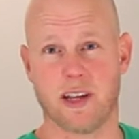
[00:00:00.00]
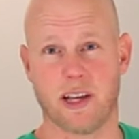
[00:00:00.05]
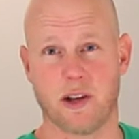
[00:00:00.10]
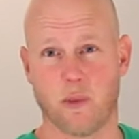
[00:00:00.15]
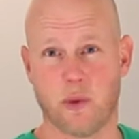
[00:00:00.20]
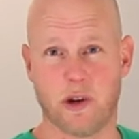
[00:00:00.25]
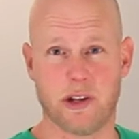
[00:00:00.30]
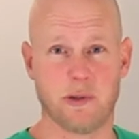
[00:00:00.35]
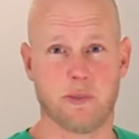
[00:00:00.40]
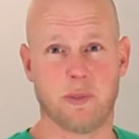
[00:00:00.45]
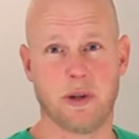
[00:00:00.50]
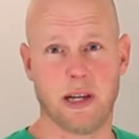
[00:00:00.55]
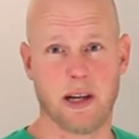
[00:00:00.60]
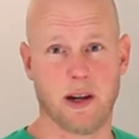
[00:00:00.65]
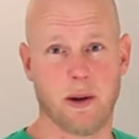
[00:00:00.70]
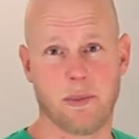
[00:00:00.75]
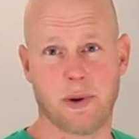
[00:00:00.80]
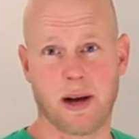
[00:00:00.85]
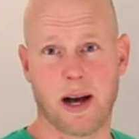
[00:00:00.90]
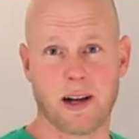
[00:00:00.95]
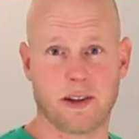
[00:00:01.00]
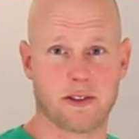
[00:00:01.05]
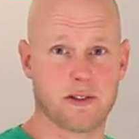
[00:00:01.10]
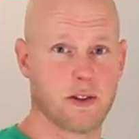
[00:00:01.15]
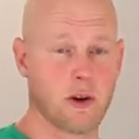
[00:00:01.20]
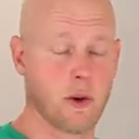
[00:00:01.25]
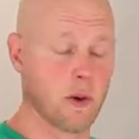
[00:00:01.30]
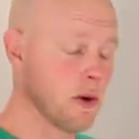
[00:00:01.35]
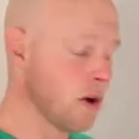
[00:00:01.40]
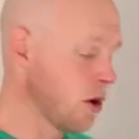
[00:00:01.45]
like when it's being unboxed.
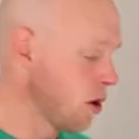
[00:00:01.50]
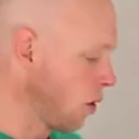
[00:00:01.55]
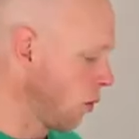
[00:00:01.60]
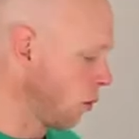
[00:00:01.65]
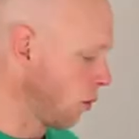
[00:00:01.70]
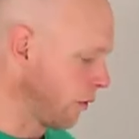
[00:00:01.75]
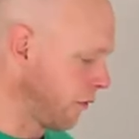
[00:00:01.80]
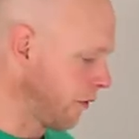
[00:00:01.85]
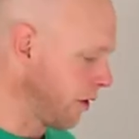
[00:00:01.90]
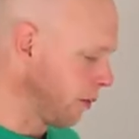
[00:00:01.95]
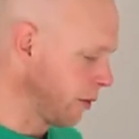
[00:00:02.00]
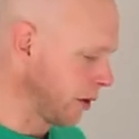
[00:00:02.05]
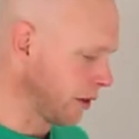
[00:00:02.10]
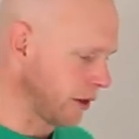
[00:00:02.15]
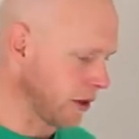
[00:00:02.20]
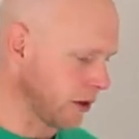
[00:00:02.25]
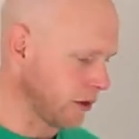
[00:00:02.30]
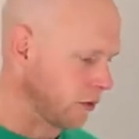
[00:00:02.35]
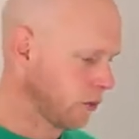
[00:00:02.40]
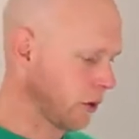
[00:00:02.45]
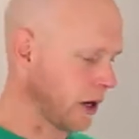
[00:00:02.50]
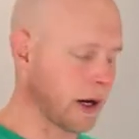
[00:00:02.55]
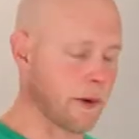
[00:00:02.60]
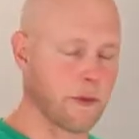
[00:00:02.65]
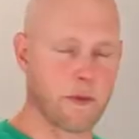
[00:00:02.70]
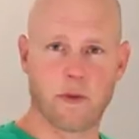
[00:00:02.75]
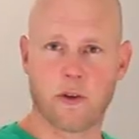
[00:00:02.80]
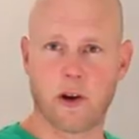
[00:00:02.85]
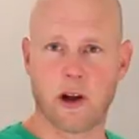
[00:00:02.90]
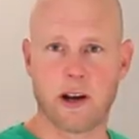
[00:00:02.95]
So we're filming this right
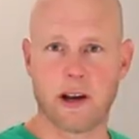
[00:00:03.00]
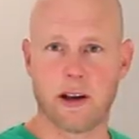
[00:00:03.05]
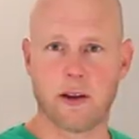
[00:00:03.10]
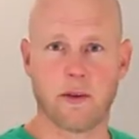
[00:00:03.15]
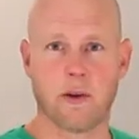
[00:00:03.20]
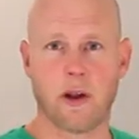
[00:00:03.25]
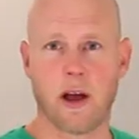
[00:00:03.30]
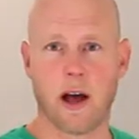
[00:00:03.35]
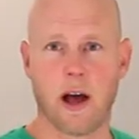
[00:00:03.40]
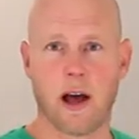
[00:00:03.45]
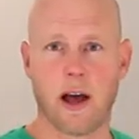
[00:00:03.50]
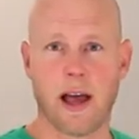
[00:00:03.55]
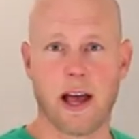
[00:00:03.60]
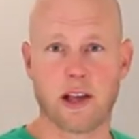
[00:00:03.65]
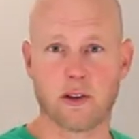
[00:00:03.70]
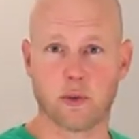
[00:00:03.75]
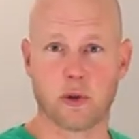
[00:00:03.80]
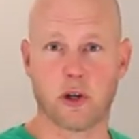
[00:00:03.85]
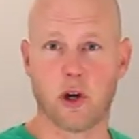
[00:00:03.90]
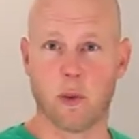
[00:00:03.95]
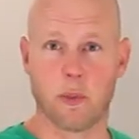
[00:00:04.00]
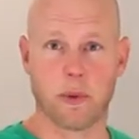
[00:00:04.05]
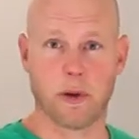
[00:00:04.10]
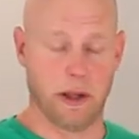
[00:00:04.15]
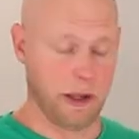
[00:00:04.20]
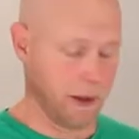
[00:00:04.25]
up front as we open